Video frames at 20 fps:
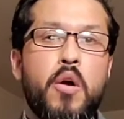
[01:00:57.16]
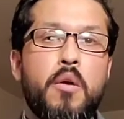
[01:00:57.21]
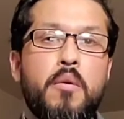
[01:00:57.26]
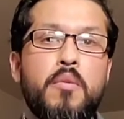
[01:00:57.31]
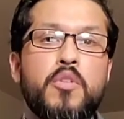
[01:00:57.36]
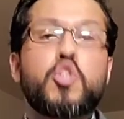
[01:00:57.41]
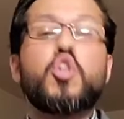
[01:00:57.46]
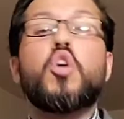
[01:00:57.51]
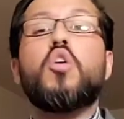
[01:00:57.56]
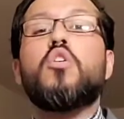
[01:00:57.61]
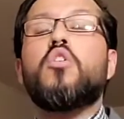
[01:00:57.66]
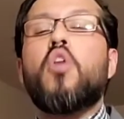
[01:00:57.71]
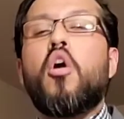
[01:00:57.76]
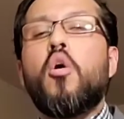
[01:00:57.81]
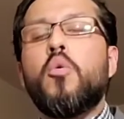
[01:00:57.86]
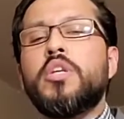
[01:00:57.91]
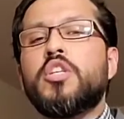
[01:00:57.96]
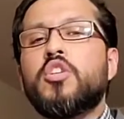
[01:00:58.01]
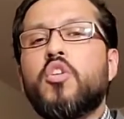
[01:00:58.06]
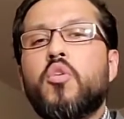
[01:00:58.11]
So
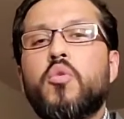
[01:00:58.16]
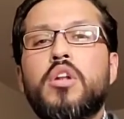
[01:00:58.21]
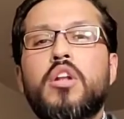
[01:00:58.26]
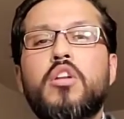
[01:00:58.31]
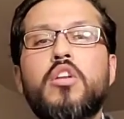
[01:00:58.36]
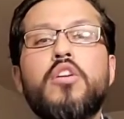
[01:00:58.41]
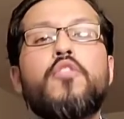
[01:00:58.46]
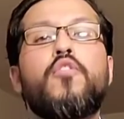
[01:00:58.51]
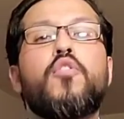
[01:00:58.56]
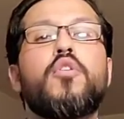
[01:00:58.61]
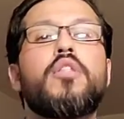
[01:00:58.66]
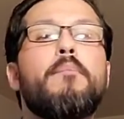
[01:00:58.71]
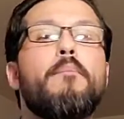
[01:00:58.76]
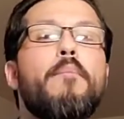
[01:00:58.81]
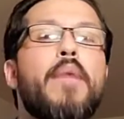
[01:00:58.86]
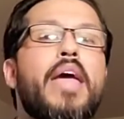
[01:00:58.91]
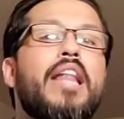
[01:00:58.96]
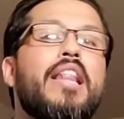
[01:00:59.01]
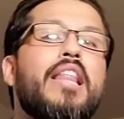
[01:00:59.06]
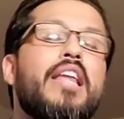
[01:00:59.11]
always go and look for the
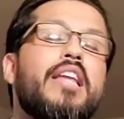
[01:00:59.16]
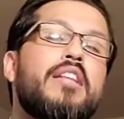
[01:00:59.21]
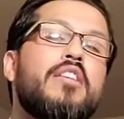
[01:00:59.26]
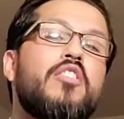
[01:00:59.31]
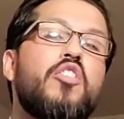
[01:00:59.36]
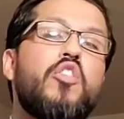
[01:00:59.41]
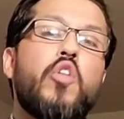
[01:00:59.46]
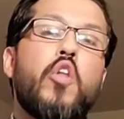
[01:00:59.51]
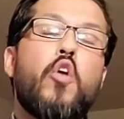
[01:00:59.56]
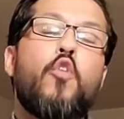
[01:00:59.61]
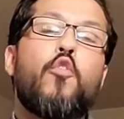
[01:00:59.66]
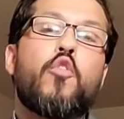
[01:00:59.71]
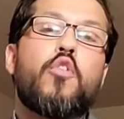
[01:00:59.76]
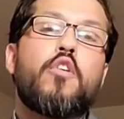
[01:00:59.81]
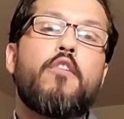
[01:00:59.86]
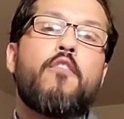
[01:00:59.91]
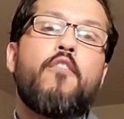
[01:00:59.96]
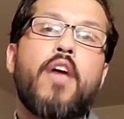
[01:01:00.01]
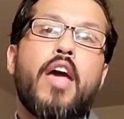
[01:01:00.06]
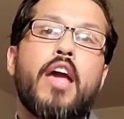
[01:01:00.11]
man that for
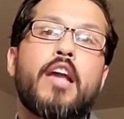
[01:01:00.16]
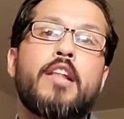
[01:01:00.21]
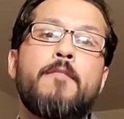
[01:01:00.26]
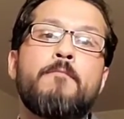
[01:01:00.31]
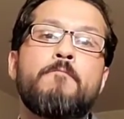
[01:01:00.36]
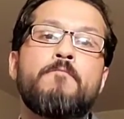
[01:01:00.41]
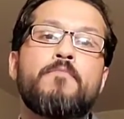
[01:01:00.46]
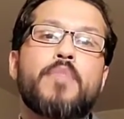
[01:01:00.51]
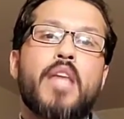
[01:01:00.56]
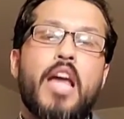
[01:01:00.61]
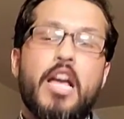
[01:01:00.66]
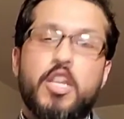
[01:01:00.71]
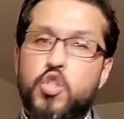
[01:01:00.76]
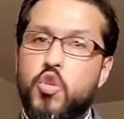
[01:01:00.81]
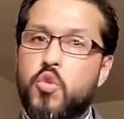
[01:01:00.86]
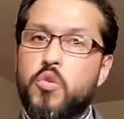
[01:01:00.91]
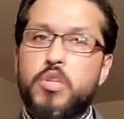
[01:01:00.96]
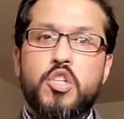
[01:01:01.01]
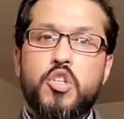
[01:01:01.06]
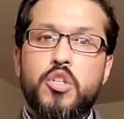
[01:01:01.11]
a fact has
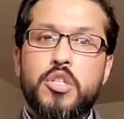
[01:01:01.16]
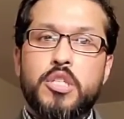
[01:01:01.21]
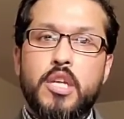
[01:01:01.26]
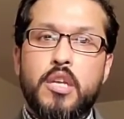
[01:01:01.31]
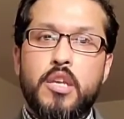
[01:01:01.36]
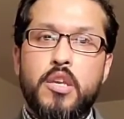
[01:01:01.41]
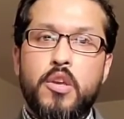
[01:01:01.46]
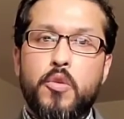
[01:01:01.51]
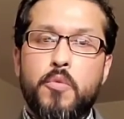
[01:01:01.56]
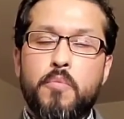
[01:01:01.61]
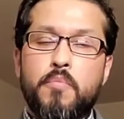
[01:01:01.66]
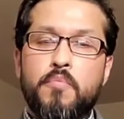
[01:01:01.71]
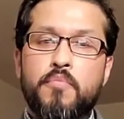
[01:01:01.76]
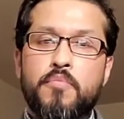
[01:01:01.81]
no interest in you